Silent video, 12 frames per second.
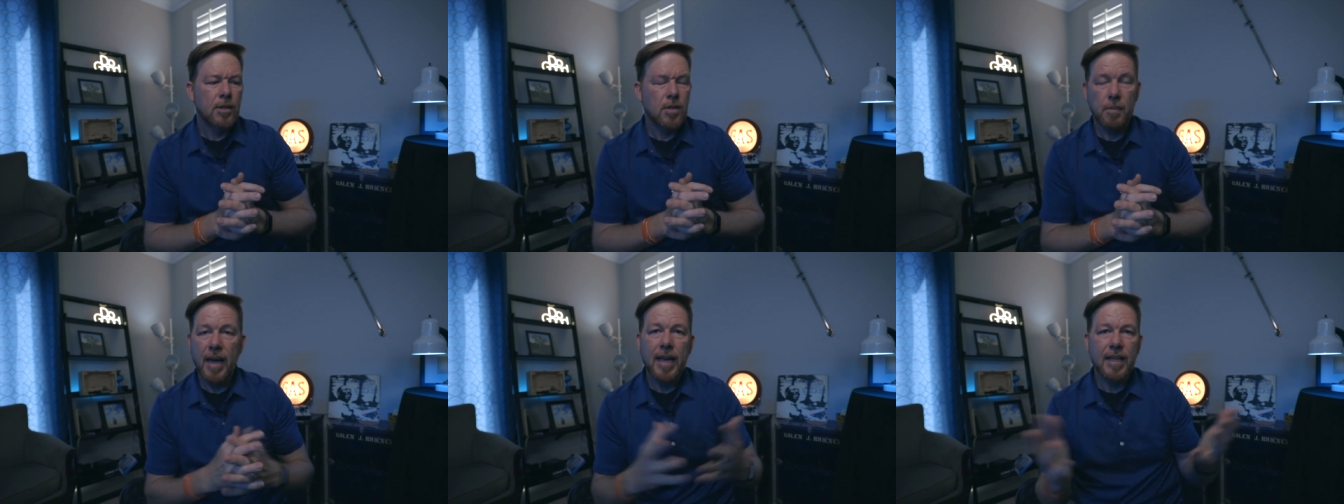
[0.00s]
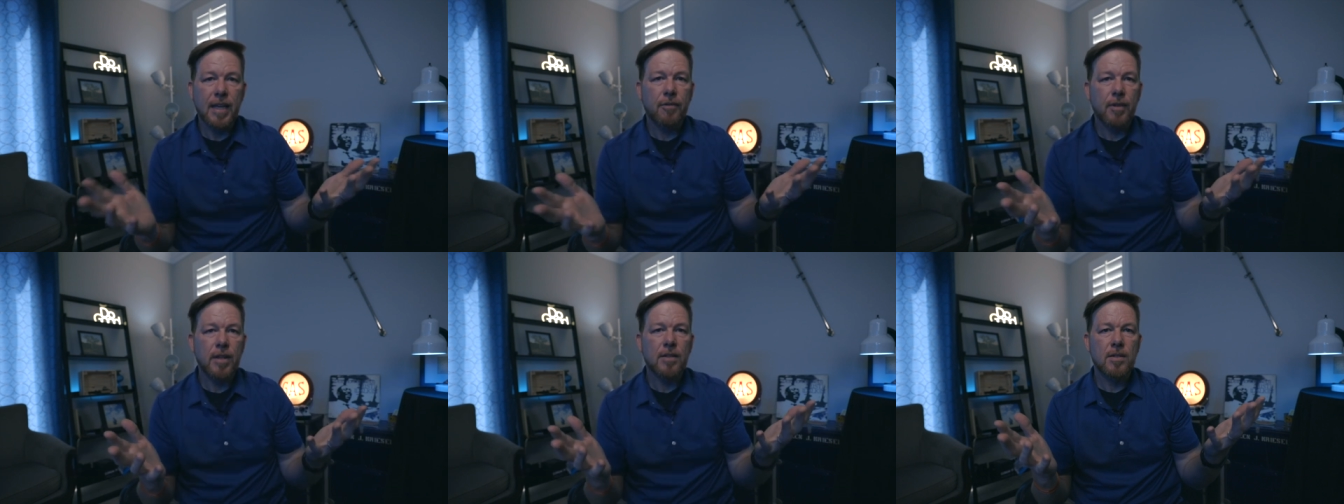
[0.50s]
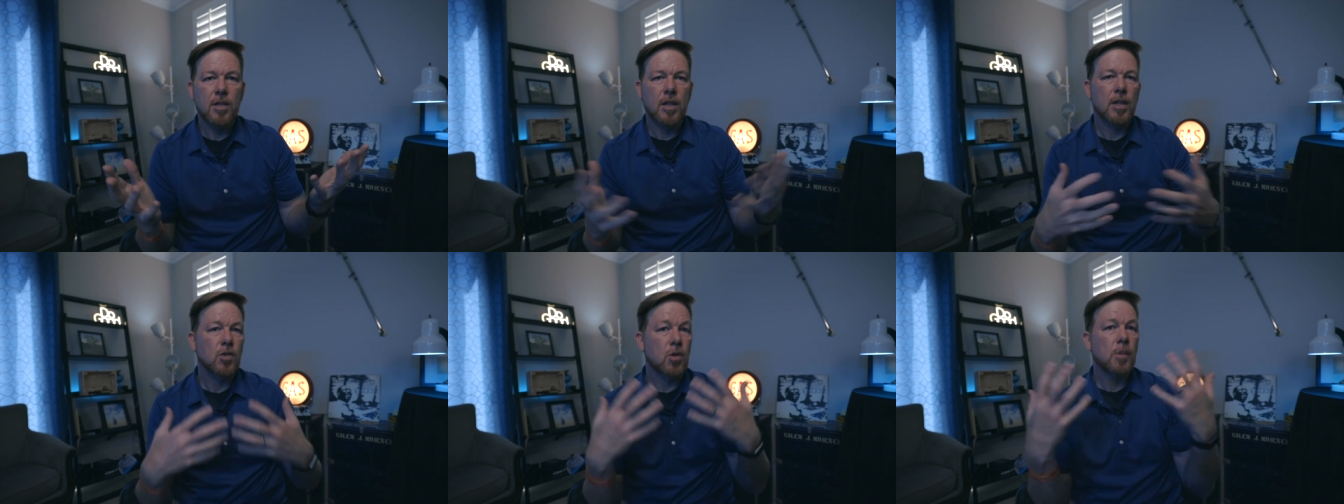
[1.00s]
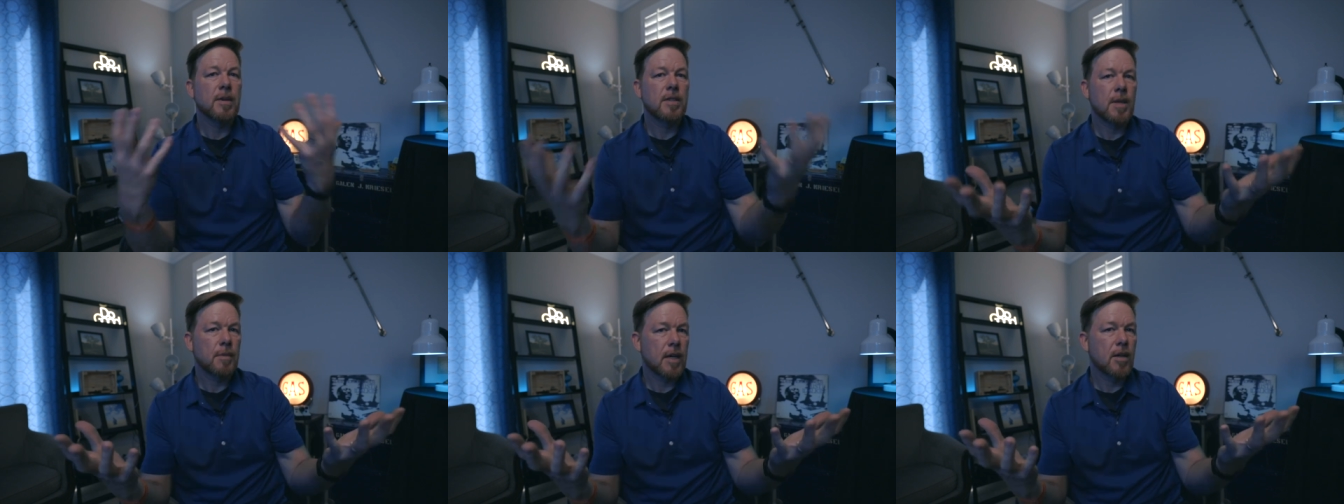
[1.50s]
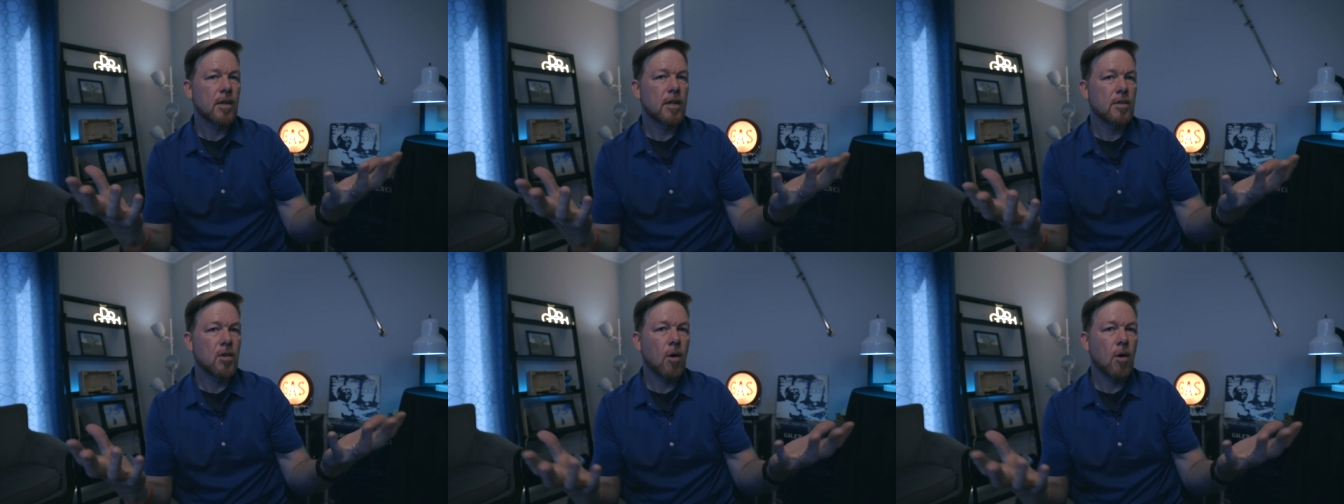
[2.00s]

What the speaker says: to make a difference, to contribute something good.